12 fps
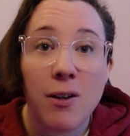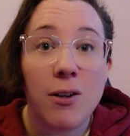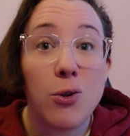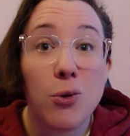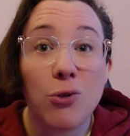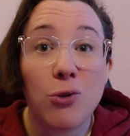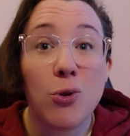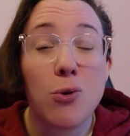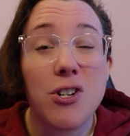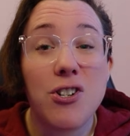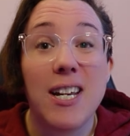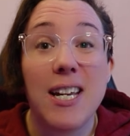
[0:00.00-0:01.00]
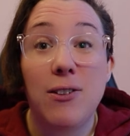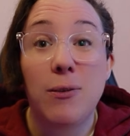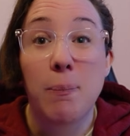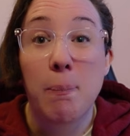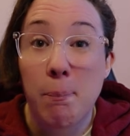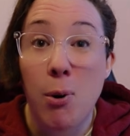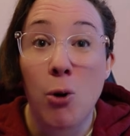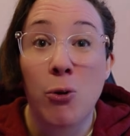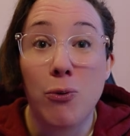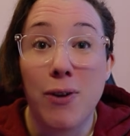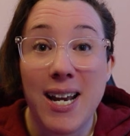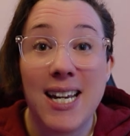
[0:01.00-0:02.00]
your storage is
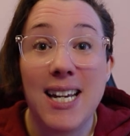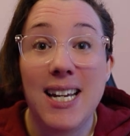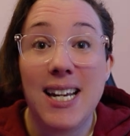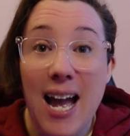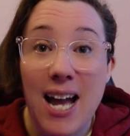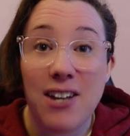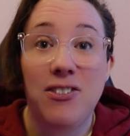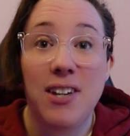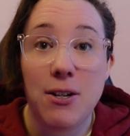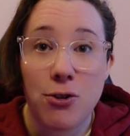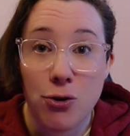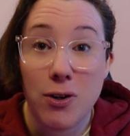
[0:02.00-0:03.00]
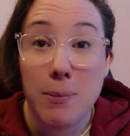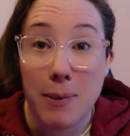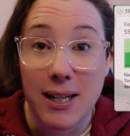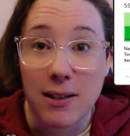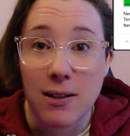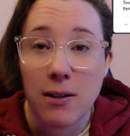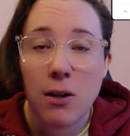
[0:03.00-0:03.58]
bottlenecking asset streaming,